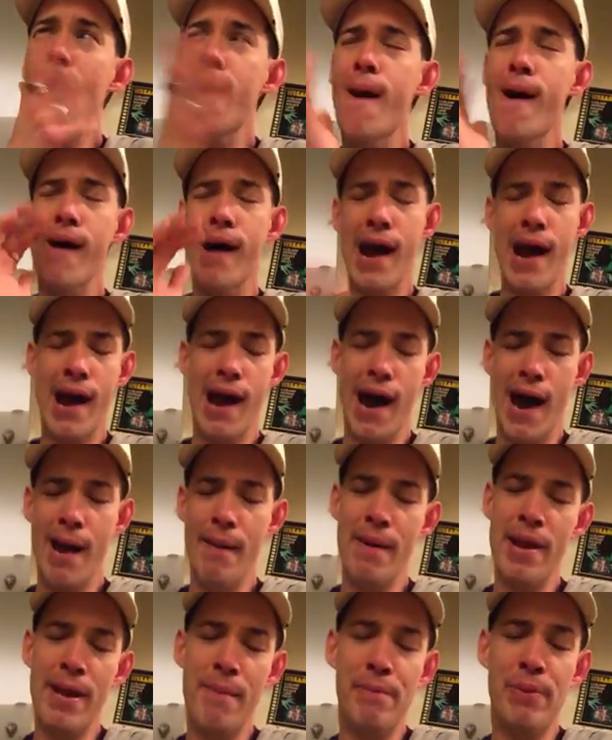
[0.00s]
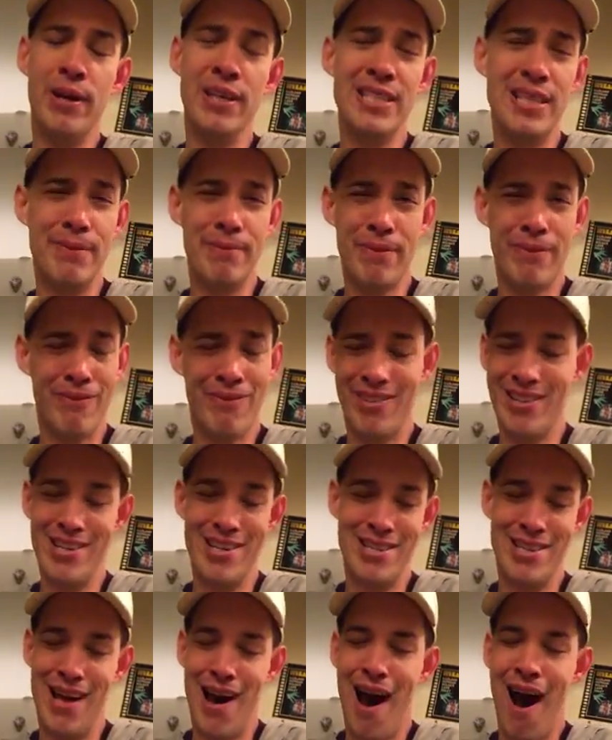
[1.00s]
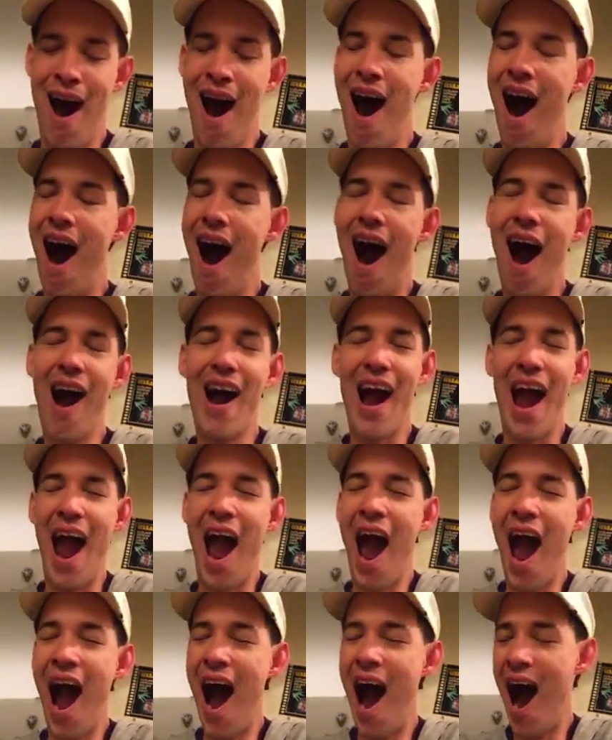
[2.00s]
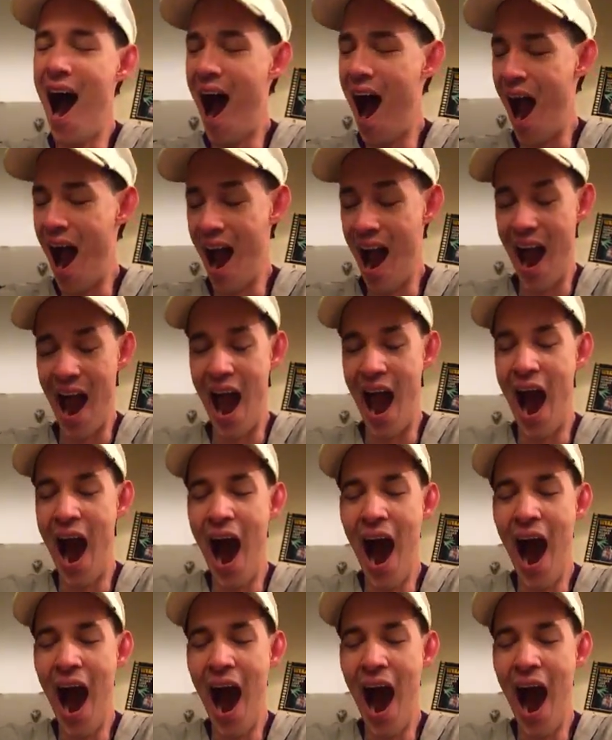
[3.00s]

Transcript: All right, I'm gonna pull some. Okay, all right.